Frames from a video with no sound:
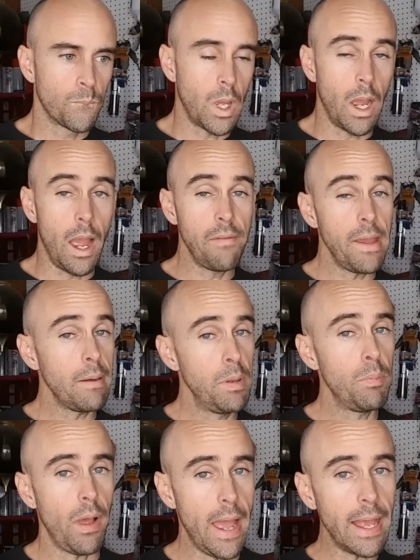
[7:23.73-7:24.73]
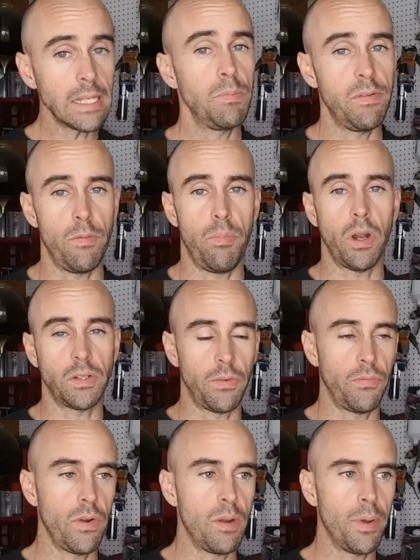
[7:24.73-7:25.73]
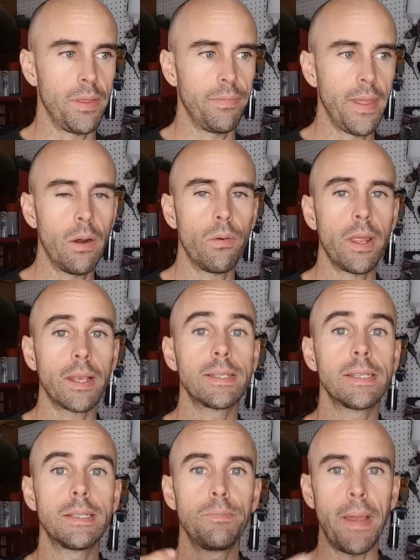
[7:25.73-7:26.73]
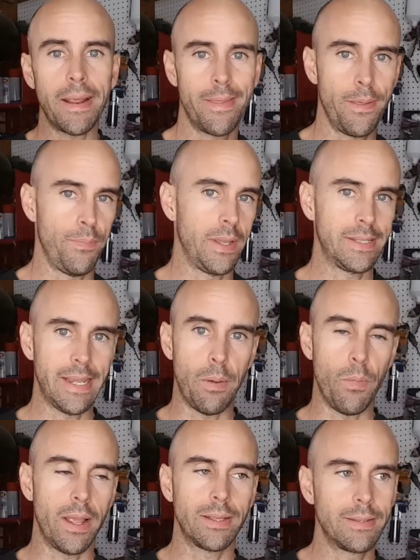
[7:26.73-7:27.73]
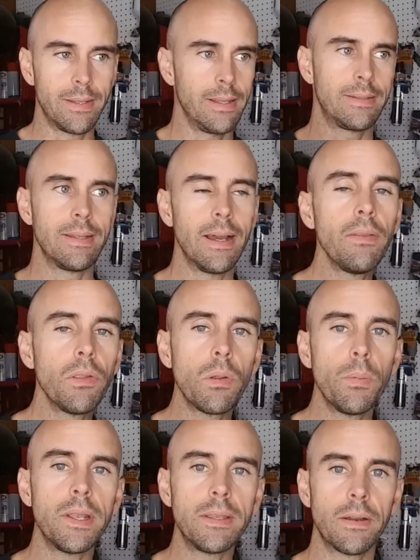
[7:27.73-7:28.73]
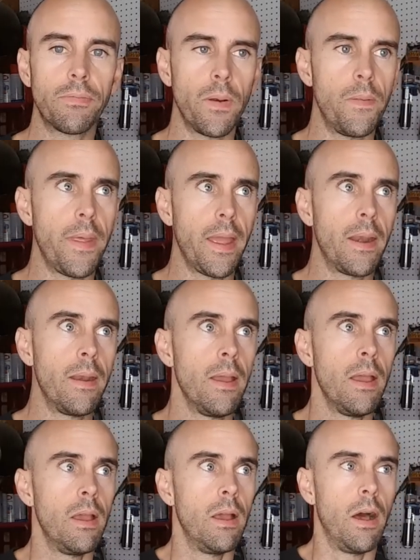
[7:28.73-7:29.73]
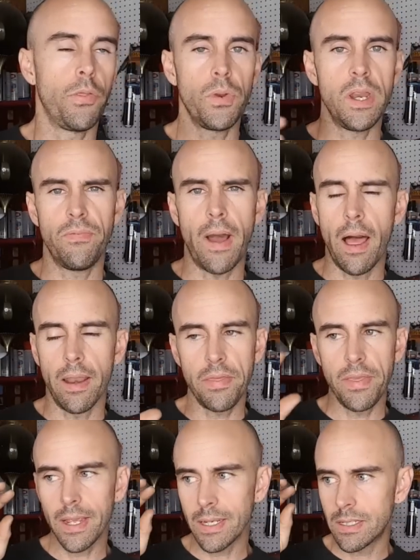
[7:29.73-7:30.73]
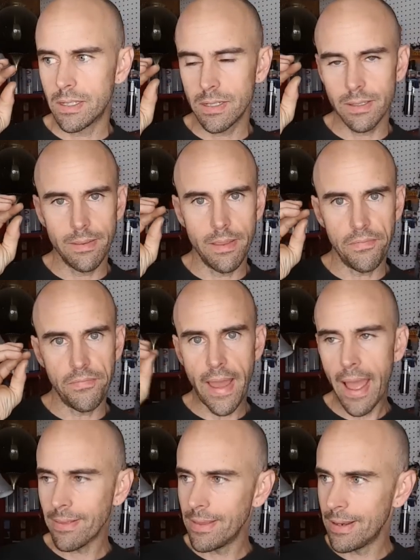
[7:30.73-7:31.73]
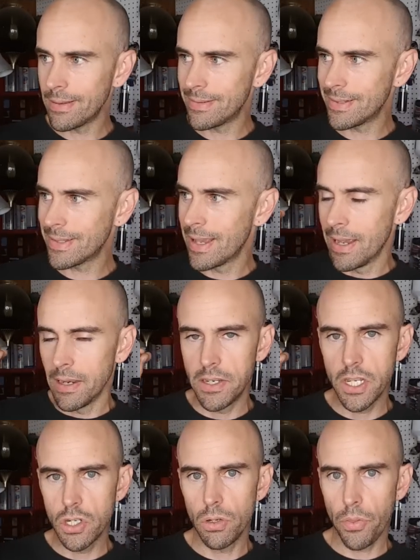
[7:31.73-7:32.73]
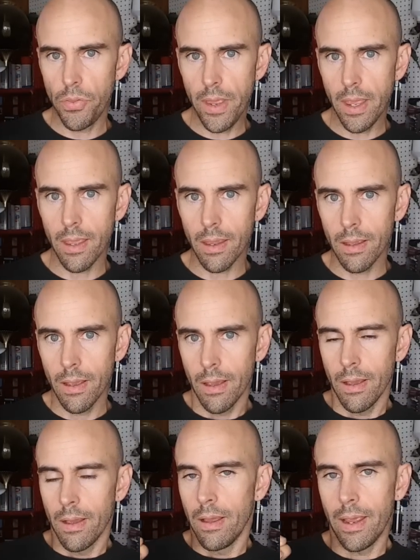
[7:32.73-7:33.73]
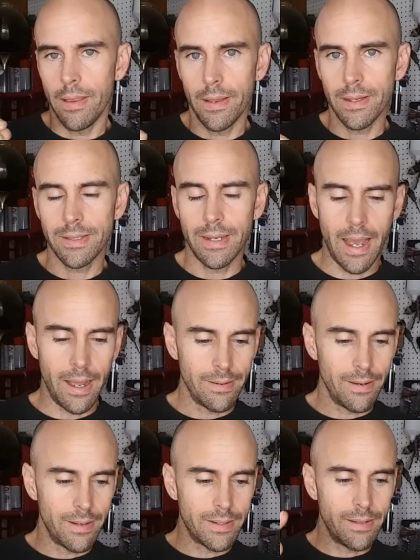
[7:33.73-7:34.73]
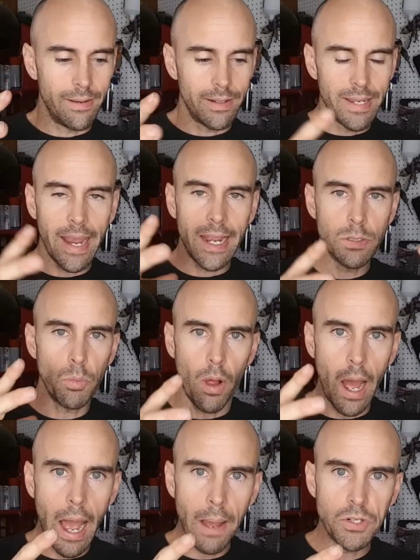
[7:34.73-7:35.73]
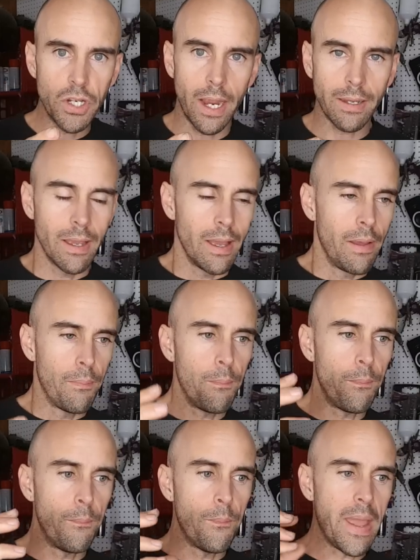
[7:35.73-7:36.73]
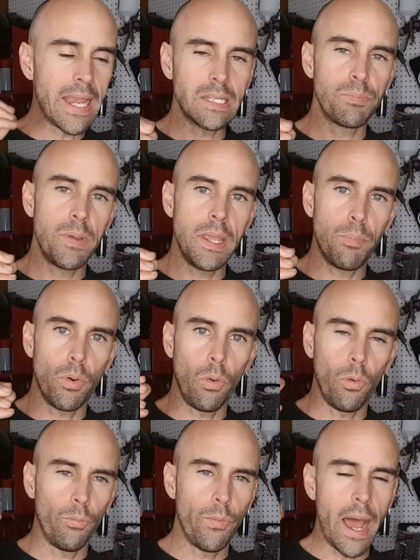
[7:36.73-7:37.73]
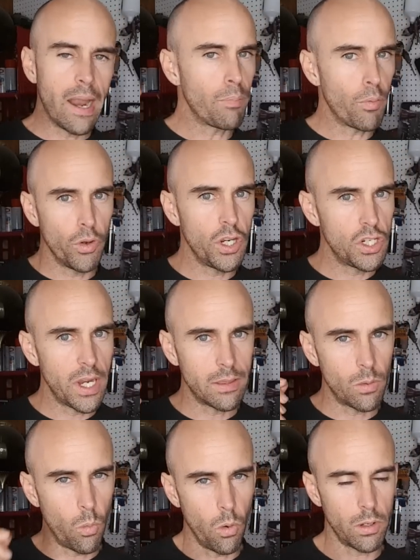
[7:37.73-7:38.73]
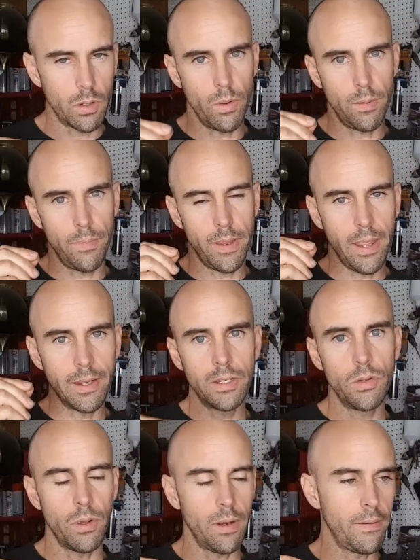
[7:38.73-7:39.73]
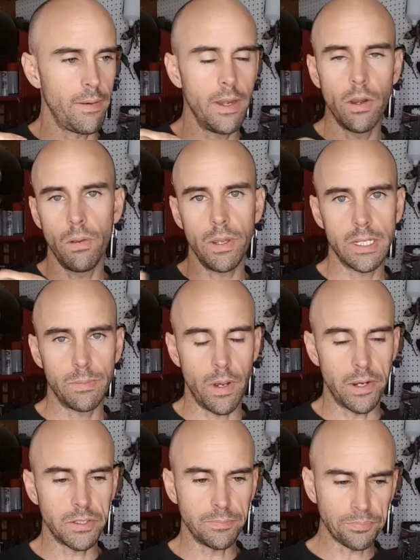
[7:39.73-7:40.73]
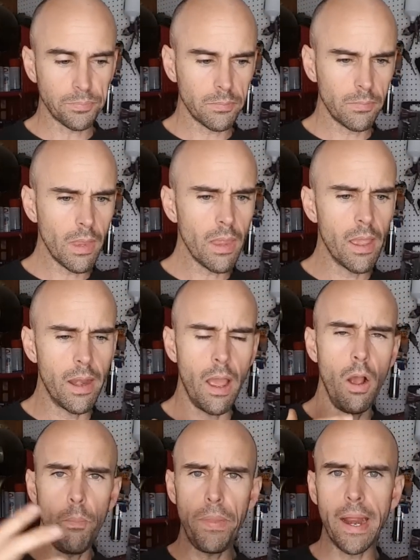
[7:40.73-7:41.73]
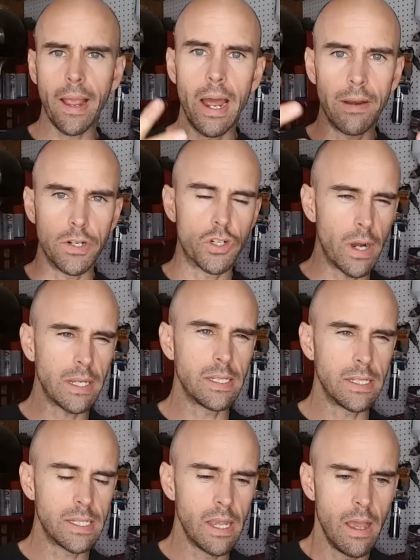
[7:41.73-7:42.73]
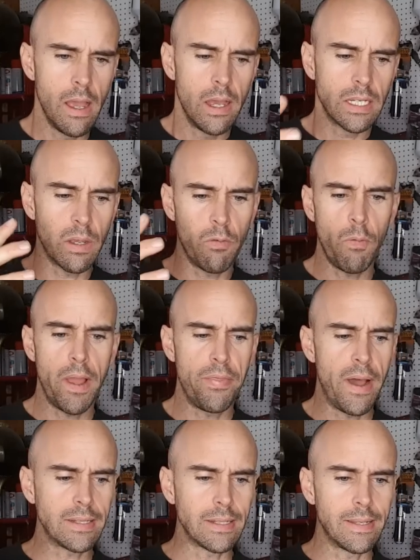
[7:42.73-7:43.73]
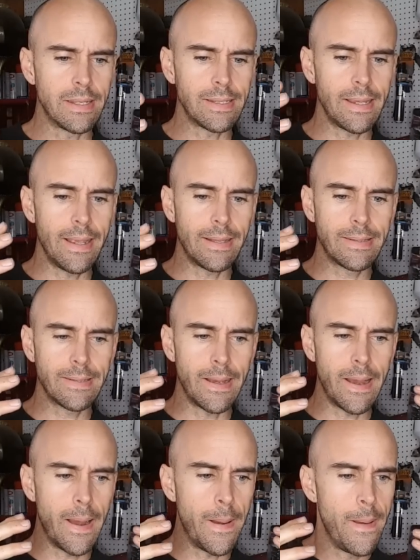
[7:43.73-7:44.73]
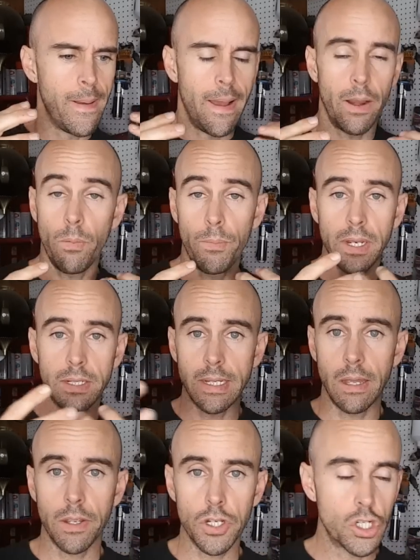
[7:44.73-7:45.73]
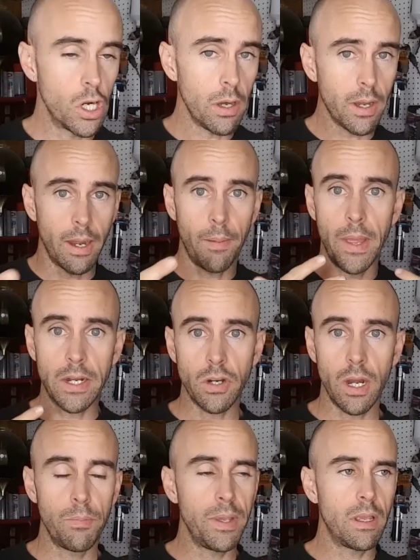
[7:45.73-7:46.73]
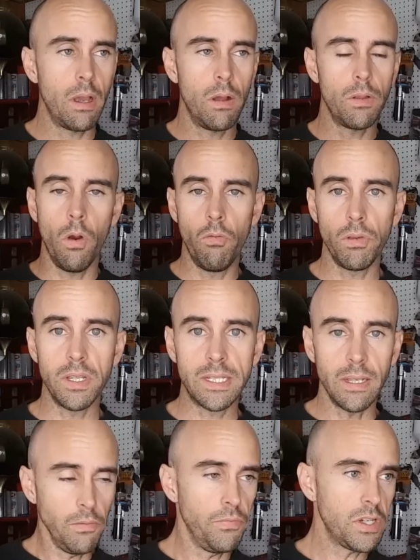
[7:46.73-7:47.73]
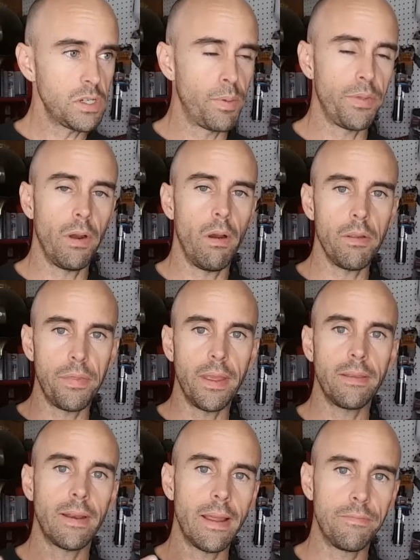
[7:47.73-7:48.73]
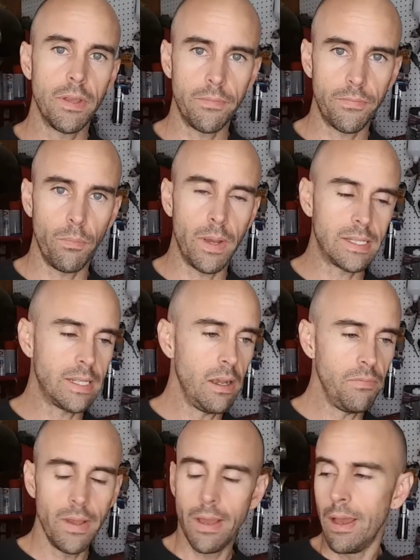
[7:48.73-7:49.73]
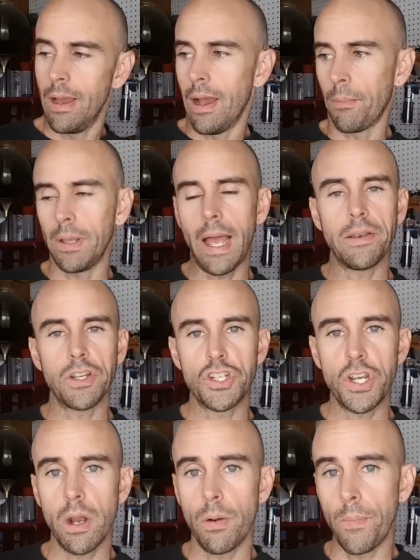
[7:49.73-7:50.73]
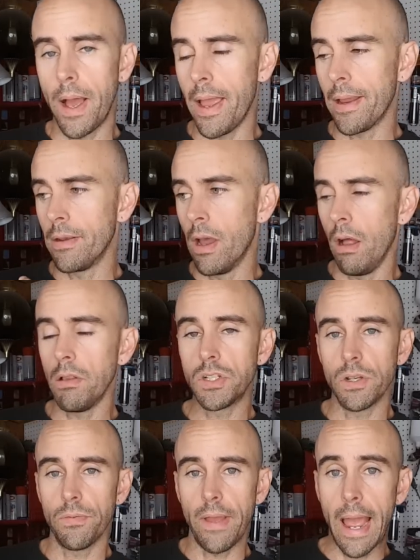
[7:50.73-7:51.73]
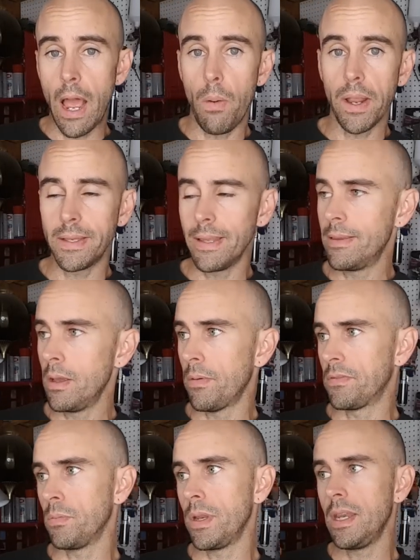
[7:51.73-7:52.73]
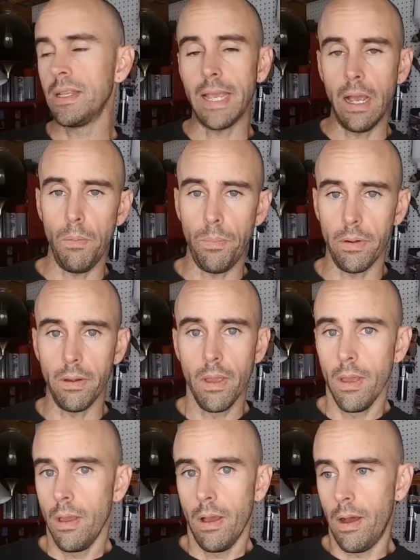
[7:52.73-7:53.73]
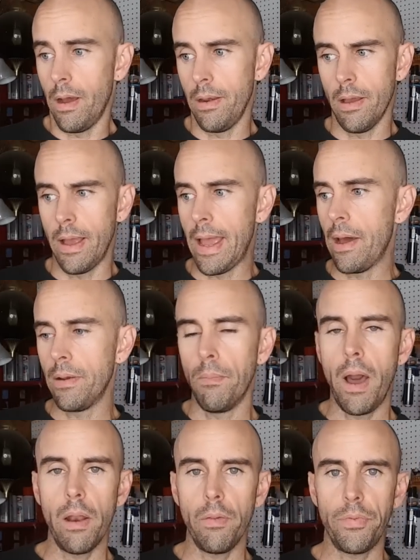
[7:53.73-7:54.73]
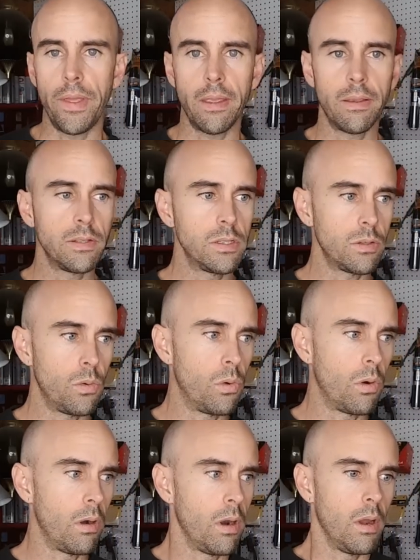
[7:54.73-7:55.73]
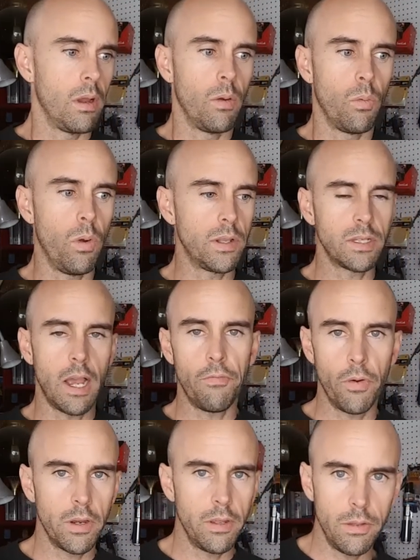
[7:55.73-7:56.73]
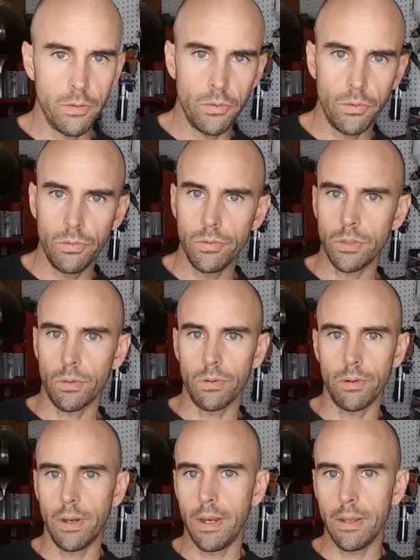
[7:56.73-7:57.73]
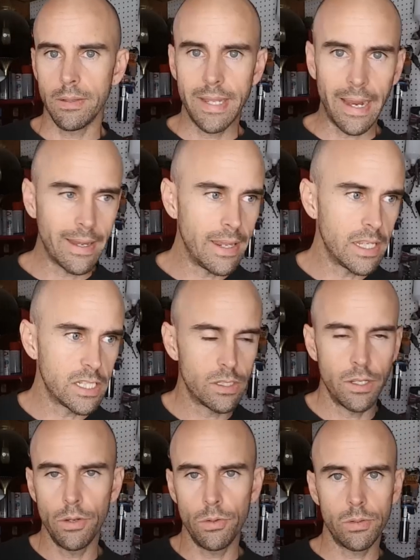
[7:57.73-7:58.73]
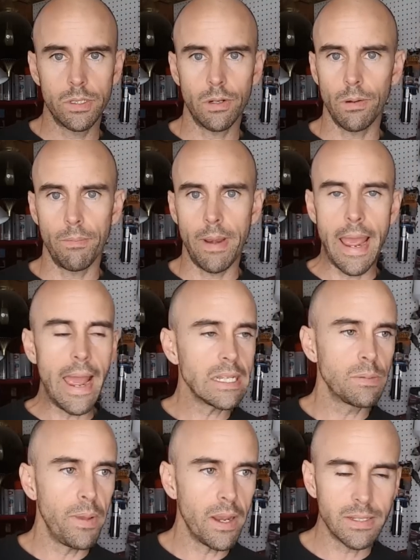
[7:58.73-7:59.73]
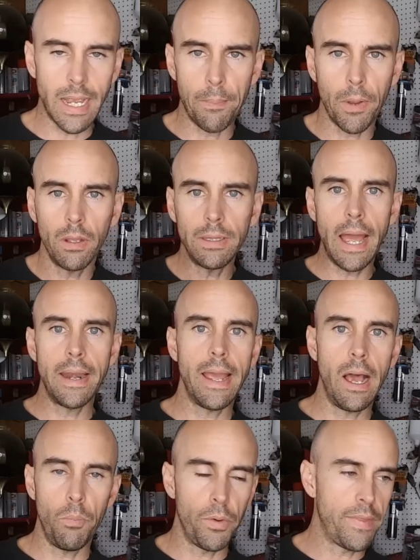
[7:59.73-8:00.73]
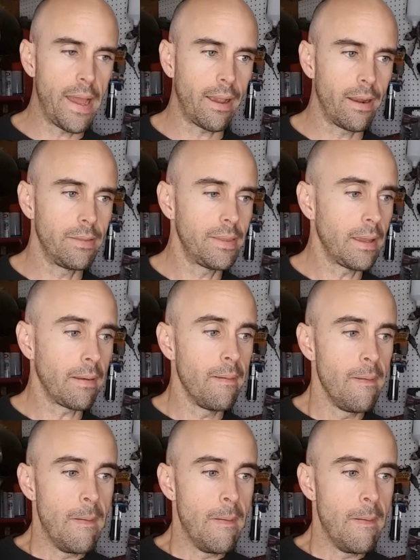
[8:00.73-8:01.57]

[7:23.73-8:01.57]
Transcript: I've had people ask me for parts for free, but they don't expect them the same way. It's a little bit different than a 3D file. And I think it's just the fact that it's this digital thing and it's not a tangible object makes people not appreciate the work that went into it nearly as much. And I hope that kind of addresses some of my thoughts on this. I don't mean to sound like a jerk, and I'm not trying to be overly selfish, but there are things that I've done for myself. I'm glad to share my knowledge of how I did them. If somebody needs help on how to model things or what software to use or techniques to do certain aspects, I'm glad to help with that kind of thing.